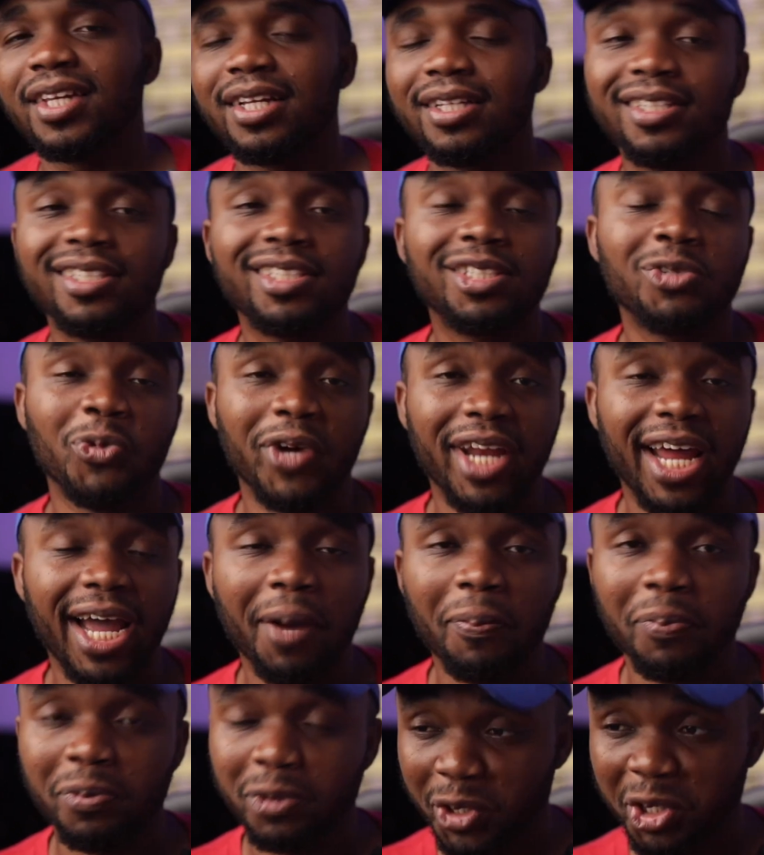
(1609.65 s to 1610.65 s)
This is what
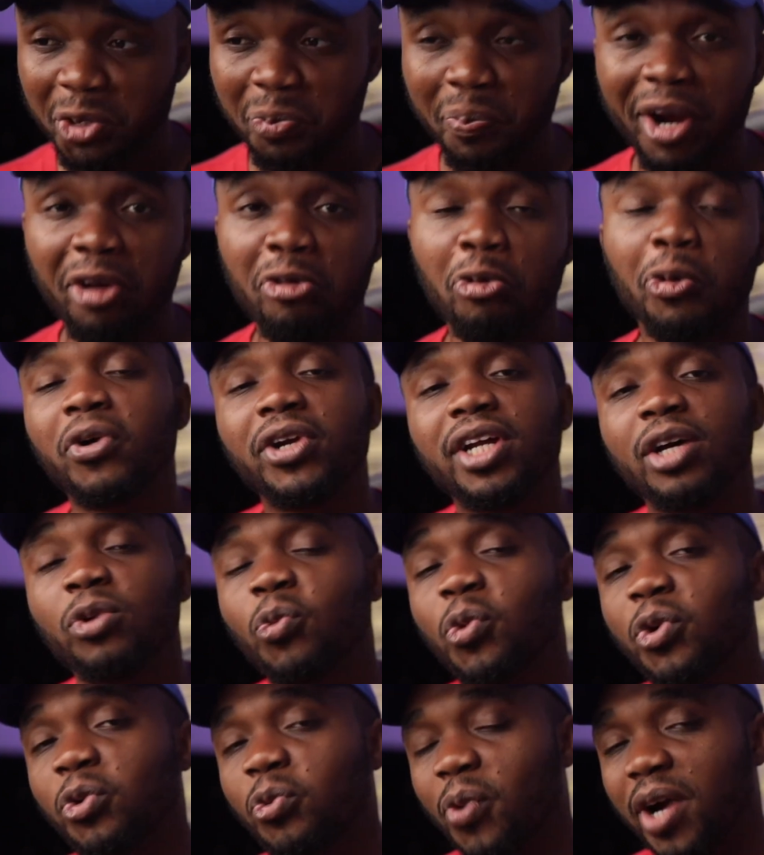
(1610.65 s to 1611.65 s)
happens when you marry more
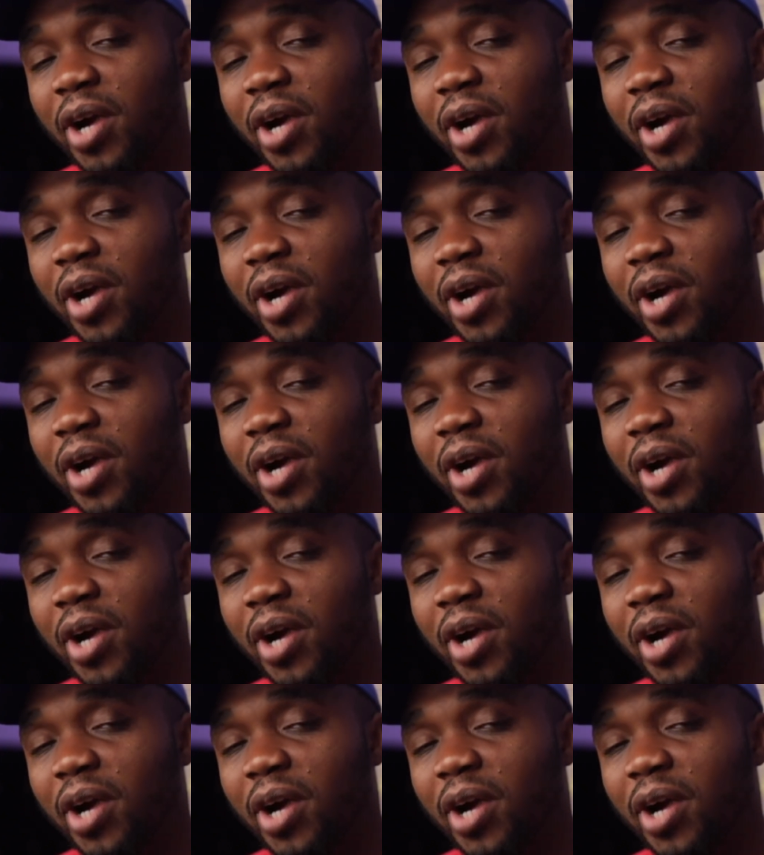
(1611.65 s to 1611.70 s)
than one